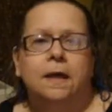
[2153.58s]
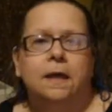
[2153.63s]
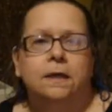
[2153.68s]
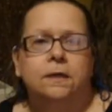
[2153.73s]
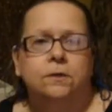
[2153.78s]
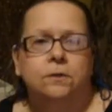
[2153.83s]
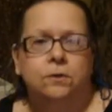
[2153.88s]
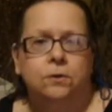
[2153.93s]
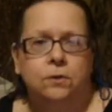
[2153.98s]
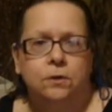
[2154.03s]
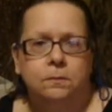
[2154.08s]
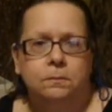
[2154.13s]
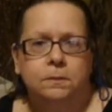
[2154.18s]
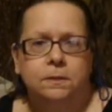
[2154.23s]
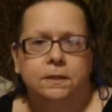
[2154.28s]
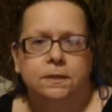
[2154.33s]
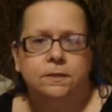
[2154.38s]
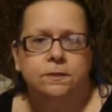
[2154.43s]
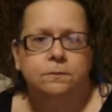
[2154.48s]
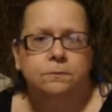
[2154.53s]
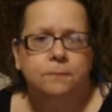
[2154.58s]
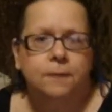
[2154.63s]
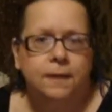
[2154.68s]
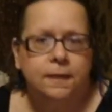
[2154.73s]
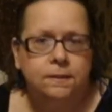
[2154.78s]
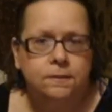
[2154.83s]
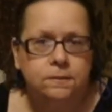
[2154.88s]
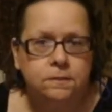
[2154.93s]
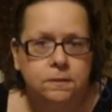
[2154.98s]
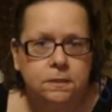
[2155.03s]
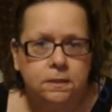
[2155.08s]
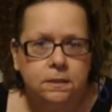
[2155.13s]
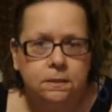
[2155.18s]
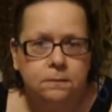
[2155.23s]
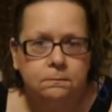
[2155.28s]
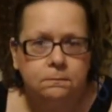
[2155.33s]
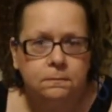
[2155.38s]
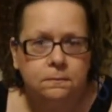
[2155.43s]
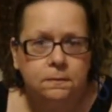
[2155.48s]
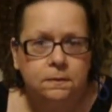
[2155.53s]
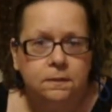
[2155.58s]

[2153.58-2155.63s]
And horrible as it may seem,